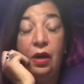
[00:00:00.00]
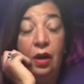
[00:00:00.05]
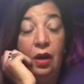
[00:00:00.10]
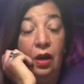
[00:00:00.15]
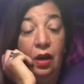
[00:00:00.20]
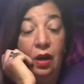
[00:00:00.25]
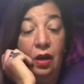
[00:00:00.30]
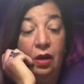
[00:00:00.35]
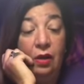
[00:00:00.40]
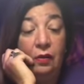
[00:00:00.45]

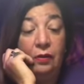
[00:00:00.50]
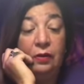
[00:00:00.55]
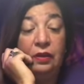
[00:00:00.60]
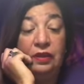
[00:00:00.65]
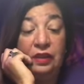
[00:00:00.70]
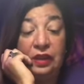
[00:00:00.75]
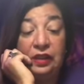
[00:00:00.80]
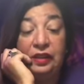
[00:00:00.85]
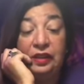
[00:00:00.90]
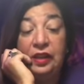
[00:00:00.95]
Uh,
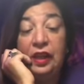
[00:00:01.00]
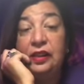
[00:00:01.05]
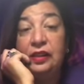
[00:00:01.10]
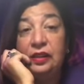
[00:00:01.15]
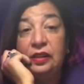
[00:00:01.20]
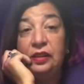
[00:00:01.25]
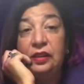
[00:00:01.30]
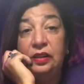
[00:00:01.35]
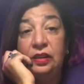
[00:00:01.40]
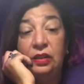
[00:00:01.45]

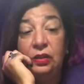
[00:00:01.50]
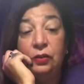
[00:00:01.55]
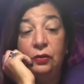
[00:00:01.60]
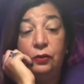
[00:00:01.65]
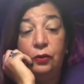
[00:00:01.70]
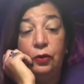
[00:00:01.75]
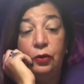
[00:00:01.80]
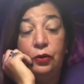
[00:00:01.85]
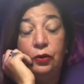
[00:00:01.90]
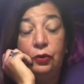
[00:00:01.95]
success is here
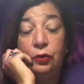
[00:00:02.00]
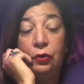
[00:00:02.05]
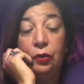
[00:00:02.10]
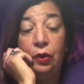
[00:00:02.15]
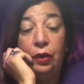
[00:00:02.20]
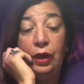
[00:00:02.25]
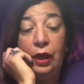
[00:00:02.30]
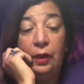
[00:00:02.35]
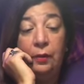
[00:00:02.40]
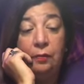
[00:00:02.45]
for you,
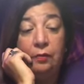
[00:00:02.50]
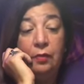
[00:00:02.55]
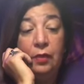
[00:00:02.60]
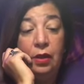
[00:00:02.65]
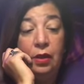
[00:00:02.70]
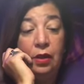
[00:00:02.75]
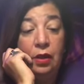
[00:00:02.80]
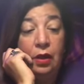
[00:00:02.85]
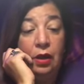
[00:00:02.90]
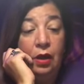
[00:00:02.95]
okay?
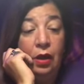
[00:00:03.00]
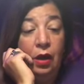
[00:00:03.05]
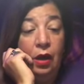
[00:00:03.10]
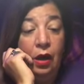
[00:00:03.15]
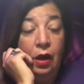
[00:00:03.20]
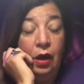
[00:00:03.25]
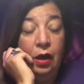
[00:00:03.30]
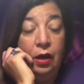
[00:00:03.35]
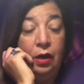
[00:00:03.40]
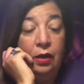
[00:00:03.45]

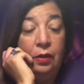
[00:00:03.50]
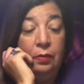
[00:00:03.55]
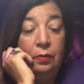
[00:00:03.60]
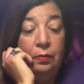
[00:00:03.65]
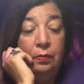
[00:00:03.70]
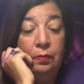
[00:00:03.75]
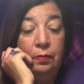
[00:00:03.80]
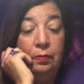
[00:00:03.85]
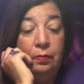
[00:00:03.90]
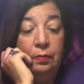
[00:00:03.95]
Uh,
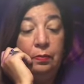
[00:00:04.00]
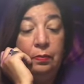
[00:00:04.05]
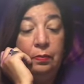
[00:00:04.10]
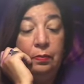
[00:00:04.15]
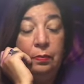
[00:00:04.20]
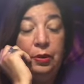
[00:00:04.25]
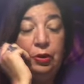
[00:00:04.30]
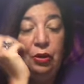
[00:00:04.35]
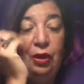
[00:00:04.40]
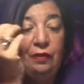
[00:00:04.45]

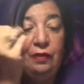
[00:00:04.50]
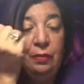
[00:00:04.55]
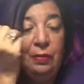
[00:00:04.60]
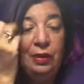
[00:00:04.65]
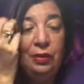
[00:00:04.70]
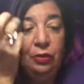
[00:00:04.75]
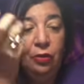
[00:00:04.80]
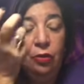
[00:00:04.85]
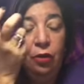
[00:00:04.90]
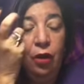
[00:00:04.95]
but you have a
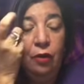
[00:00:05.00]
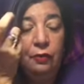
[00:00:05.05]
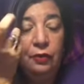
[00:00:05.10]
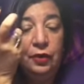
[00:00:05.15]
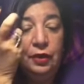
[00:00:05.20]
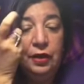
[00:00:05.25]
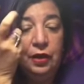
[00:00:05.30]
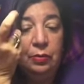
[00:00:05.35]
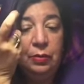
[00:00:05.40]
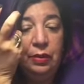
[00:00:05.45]
mental
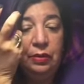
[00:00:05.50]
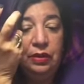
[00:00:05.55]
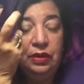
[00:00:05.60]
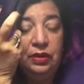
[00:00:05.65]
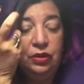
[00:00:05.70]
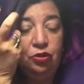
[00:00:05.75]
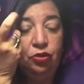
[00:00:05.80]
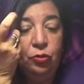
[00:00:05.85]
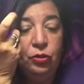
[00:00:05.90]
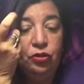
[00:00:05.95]
conflict about the
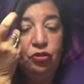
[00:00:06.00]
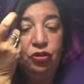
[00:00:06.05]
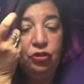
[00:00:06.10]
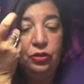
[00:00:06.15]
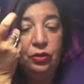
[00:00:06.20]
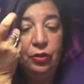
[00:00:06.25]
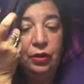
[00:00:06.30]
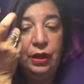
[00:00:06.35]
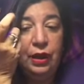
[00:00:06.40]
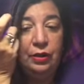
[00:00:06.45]

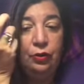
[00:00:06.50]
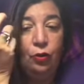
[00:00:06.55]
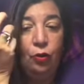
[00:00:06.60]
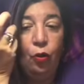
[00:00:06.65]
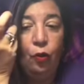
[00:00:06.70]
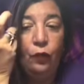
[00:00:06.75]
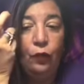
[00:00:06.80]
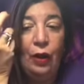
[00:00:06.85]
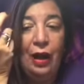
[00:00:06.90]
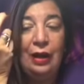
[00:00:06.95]
situation, okay? You're
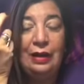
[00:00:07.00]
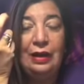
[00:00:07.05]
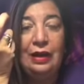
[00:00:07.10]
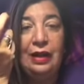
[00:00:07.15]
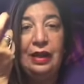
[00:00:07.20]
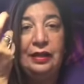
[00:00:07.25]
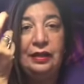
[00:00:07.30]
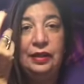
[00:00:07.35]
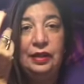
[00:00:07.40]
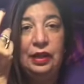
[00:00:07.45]

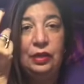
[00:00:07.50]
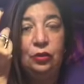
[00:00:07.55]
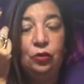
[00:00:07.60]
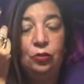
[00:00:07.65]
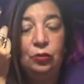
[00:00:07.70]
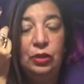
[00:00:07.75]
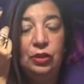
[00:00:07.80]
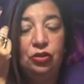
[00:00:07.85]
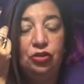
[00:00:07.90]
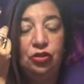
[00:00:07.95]
overanalyzing it
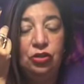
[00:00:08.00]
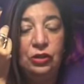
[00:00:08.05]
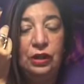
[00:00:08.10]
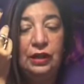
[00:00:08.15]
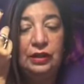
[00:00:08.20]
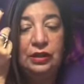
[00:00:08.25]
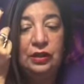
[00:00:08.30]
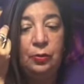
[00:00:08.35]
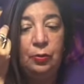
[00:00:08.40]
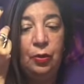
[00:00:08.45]
too much.
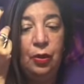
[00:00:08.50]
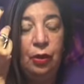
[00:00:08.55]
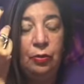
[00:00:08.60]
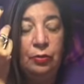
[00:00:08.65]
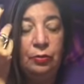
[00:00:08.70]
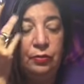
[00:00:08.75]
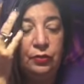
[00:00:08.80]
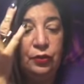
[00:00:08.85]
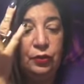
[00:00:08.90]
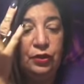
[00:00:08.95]
That's the
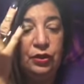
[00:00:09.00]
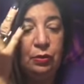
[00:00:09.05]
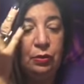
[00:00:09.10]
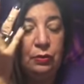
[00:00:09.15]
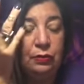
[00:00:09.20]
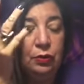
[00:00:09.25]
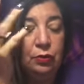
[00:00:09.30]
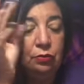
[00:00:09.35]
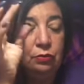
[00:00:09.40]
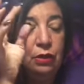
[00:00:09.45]
problem for some
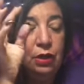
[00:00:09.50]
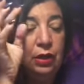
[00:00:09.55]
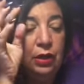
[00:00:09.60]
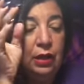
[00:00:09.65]
of you.